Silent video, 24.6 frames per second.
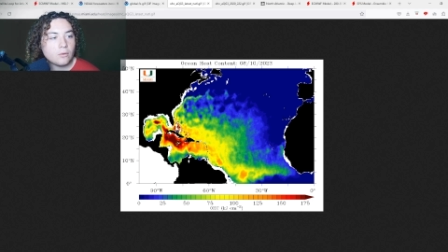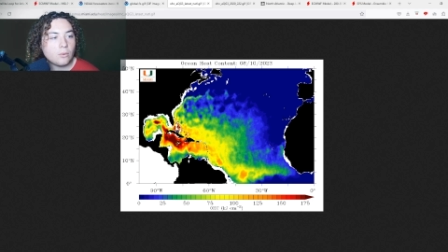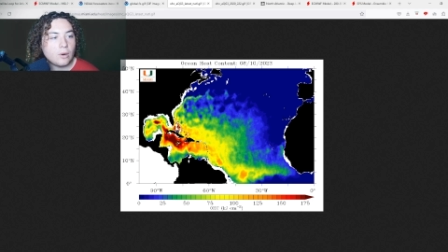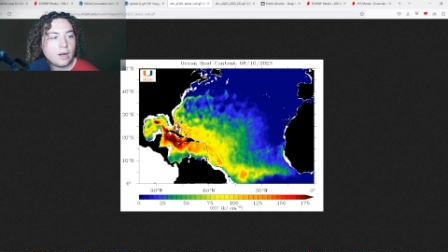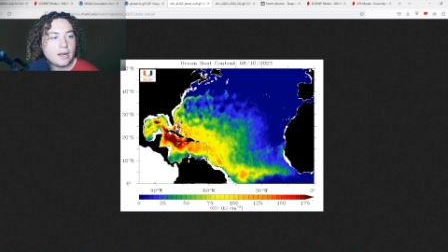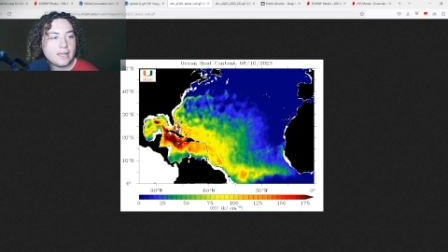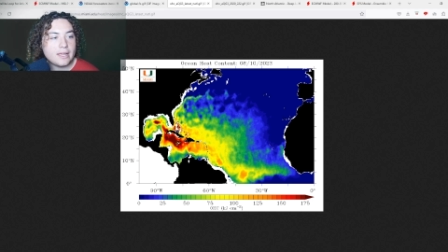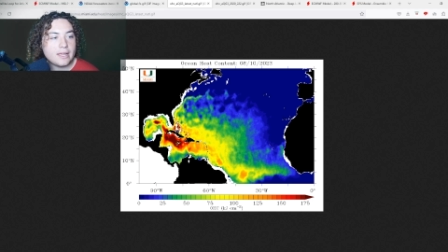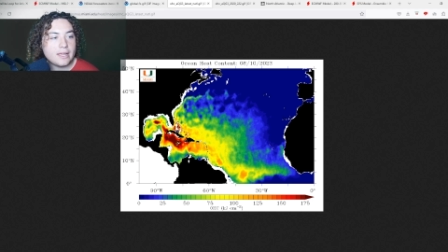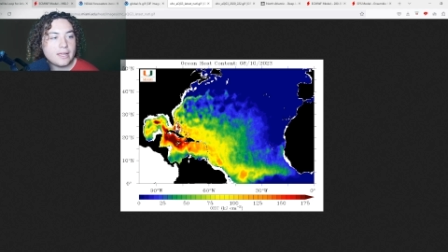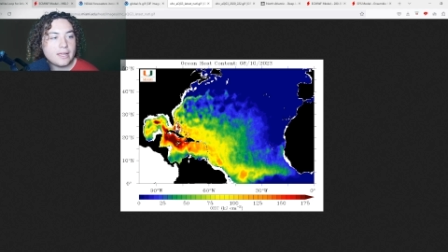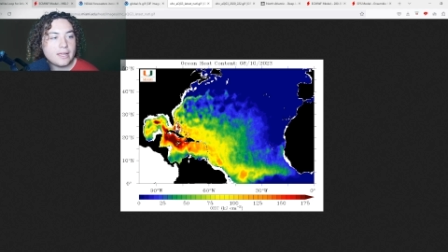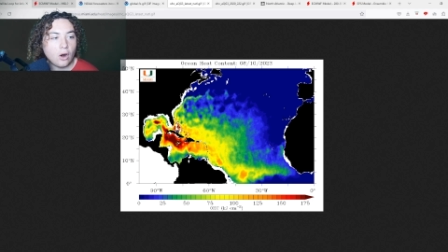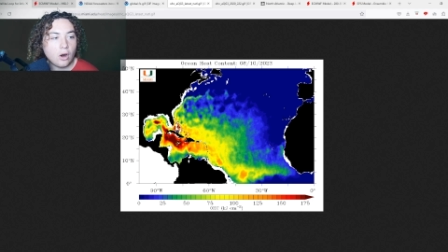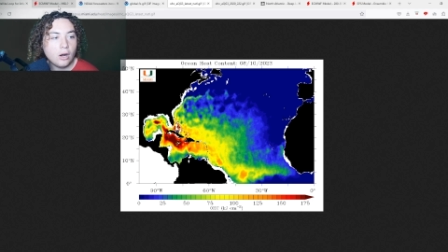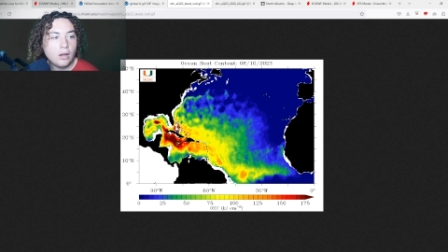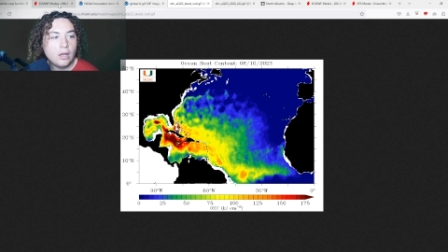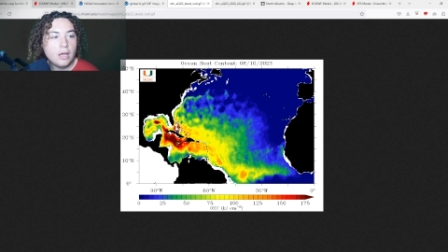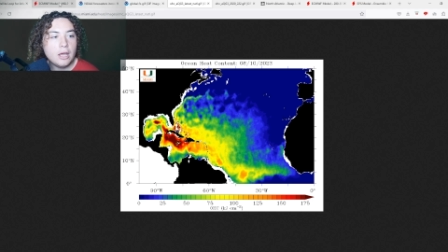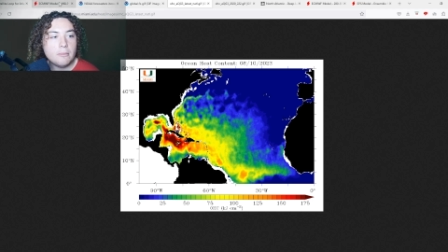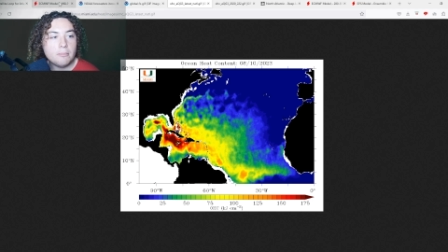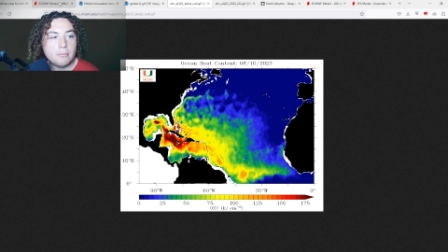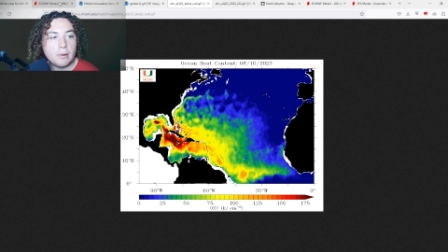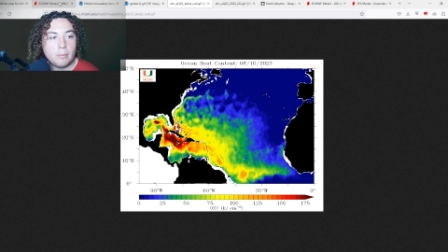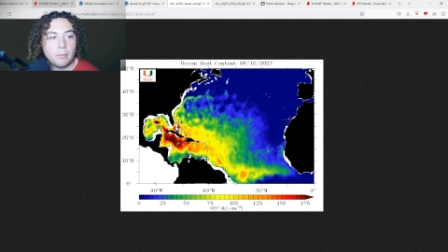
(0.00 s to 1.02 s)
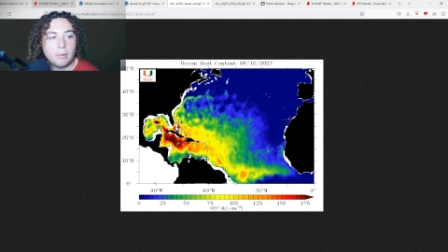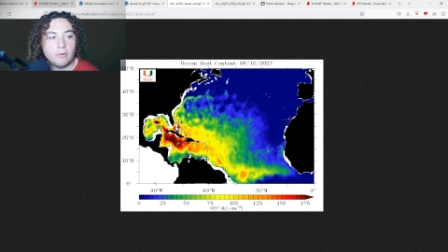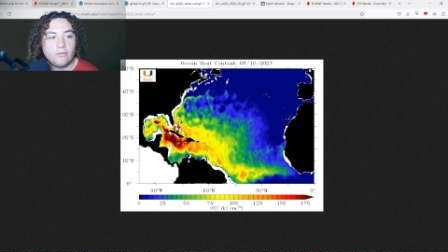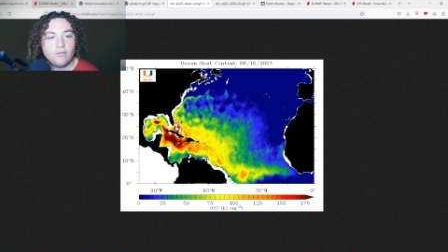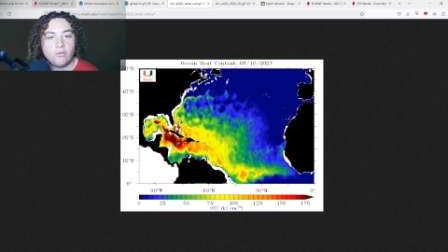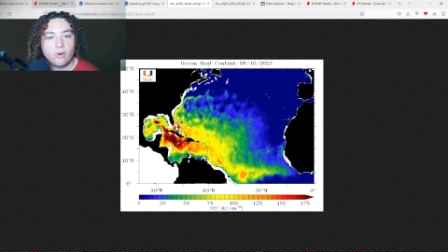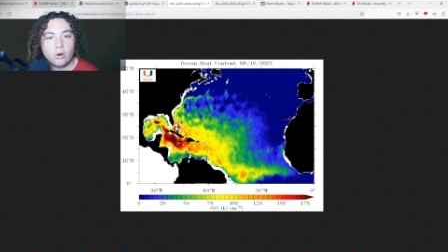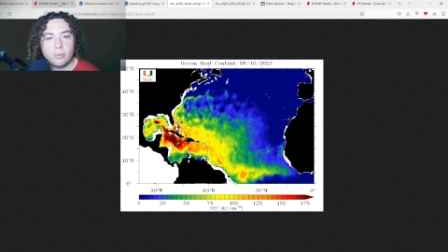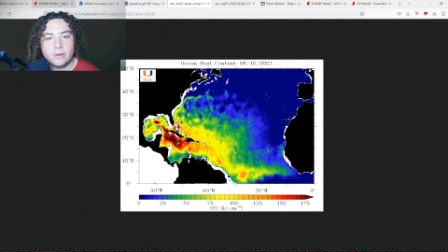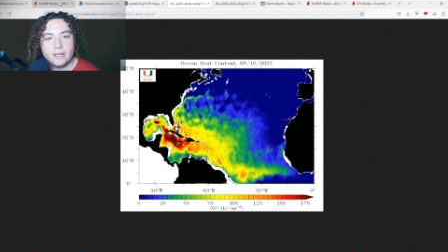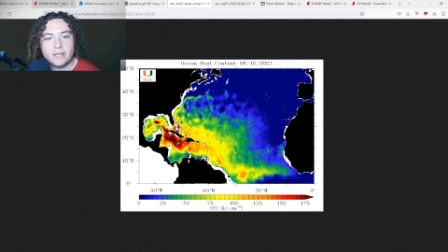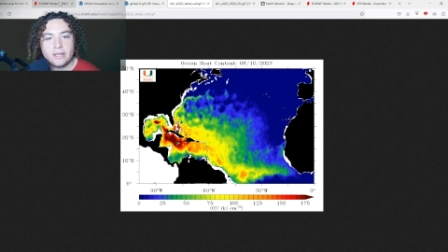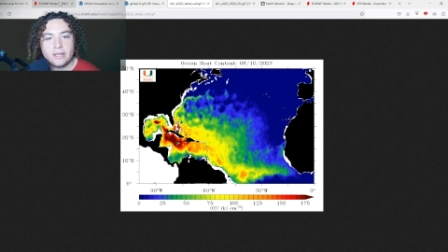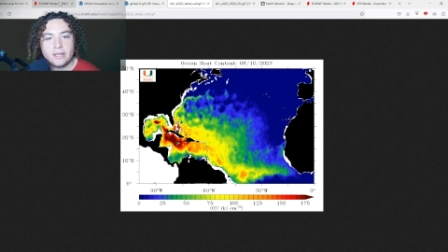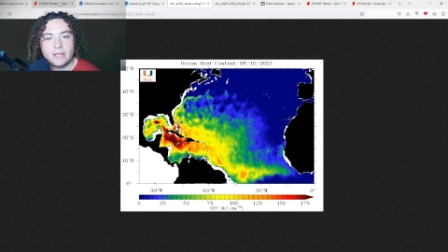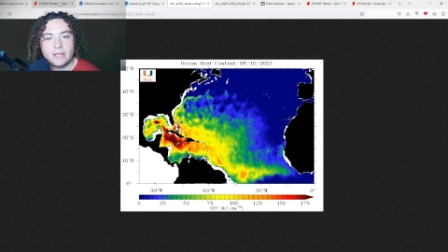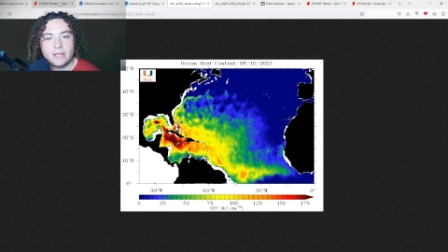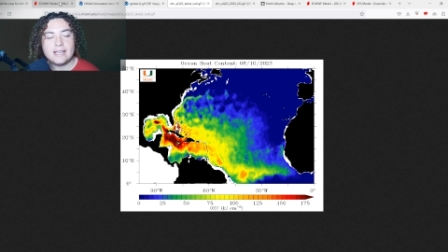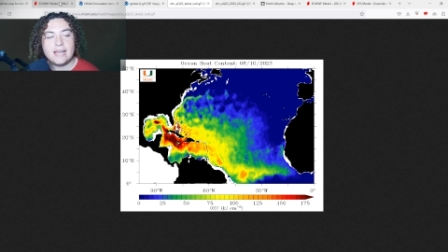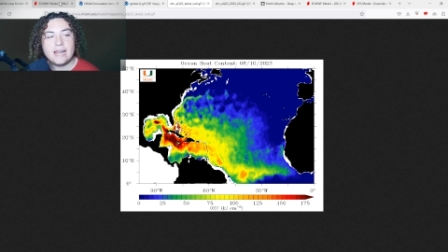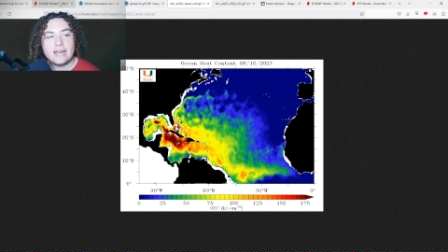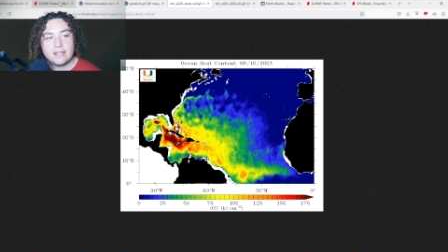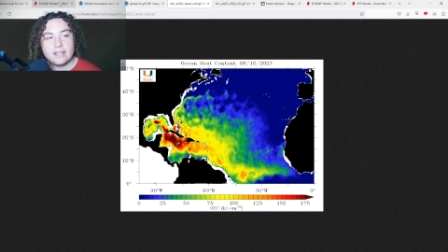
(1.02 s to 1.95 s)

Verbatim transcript: right here. But before we get into